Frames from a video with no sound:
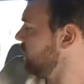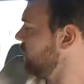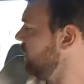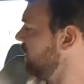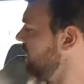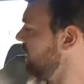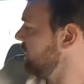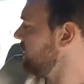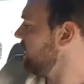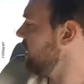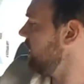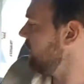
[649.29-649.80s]
one
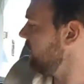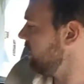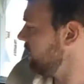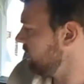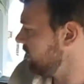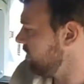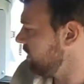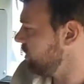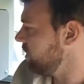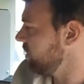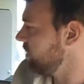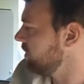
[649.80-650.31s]
I'll say,
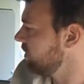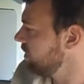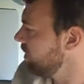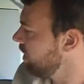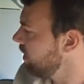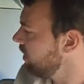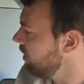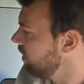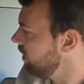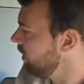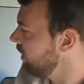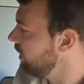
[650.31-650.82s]
this is just
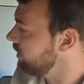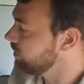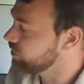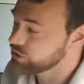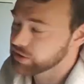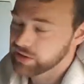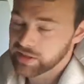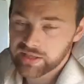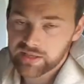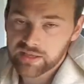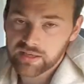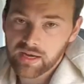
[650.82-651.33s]
the
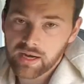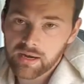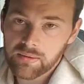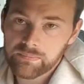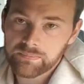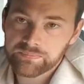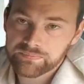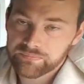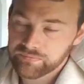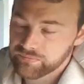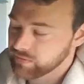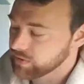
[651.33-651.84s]
electric
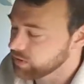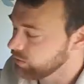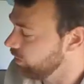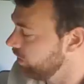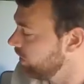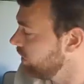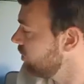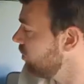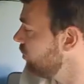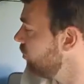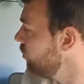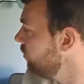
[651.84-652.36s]
well,
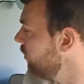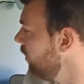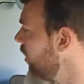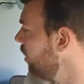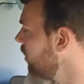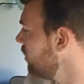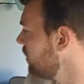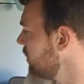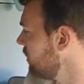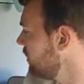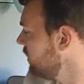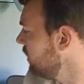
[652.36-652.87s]
the cool
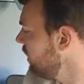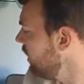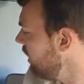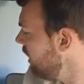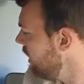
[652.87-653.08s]
box.